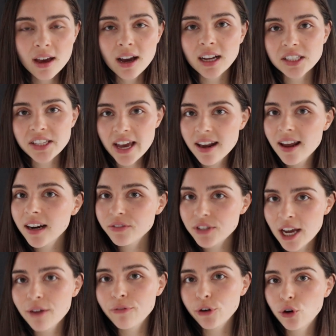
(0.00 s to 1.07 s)
a 10 out of
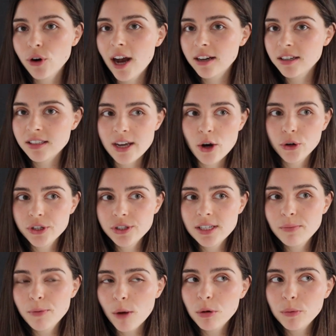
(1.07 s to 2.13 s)
10 for crackers. They're honestly
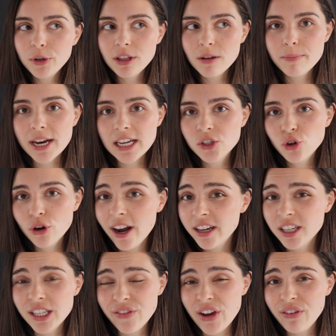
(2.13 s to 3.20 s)
probably the best
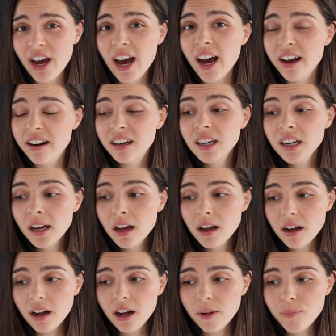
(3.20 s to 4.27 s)
crackers I've ever had.
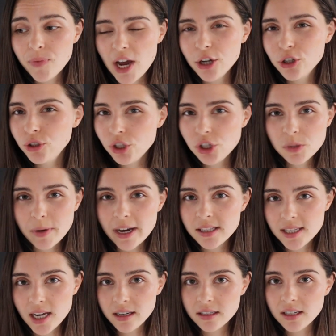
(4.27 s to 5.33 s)
I usually just buy
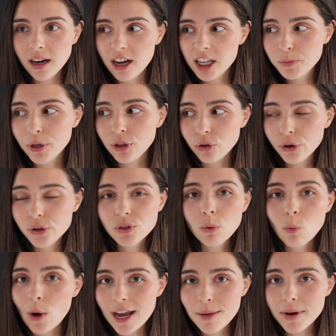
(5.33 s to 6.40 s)
Saska Lily, but those are
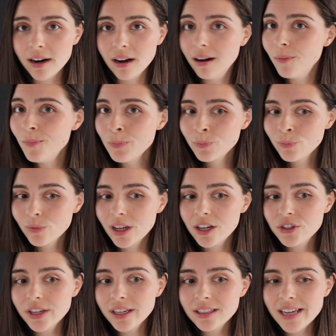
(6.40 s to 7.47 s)
way better. They
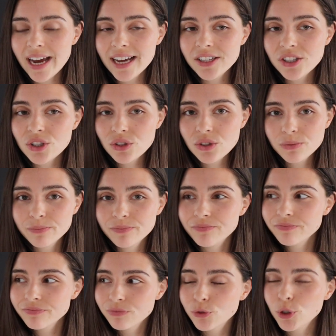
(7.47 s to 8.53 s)
just like taste
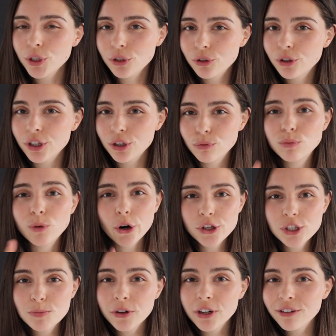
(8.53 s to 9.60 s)
really good, and the
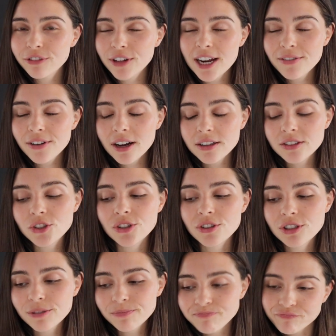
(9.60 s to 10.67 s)
rosemary flavor is
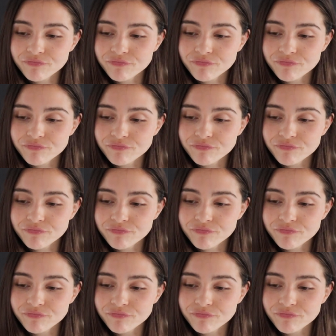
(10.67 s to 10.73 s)
just